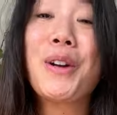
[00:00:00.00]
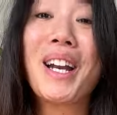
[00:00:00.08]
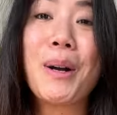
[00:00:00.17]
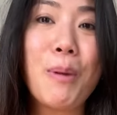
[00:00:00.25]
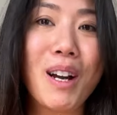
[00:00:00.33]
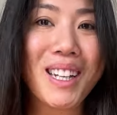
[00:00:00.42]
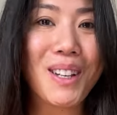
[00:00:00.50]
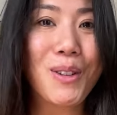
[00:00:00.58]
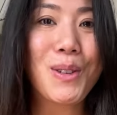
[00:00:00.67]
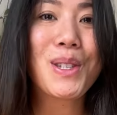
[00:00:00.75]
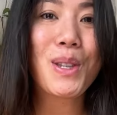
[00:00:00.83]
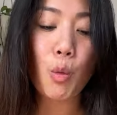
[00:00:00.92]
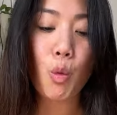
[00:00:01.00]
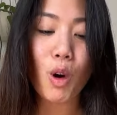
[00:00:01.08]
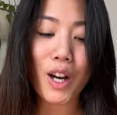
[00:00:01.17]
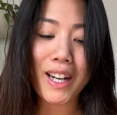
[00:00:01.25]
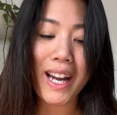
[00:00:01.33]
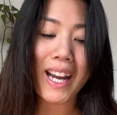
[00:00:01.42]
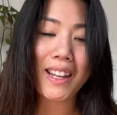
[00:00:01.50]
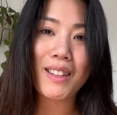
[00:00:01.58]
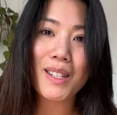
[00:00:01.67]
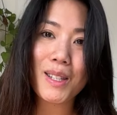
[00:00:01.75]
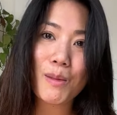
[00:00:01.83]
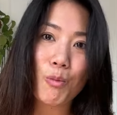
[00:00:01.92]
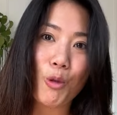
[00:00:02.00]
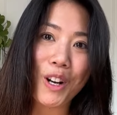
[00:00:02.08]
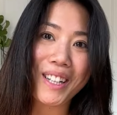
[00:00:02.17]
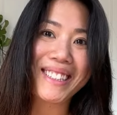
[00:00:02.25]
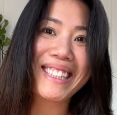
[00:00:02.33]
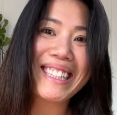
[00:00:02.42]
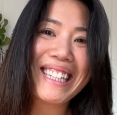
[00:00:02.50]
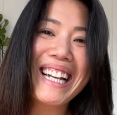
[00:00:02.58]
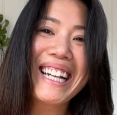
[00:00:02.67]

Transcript: gonna wanna use the 1/8 one.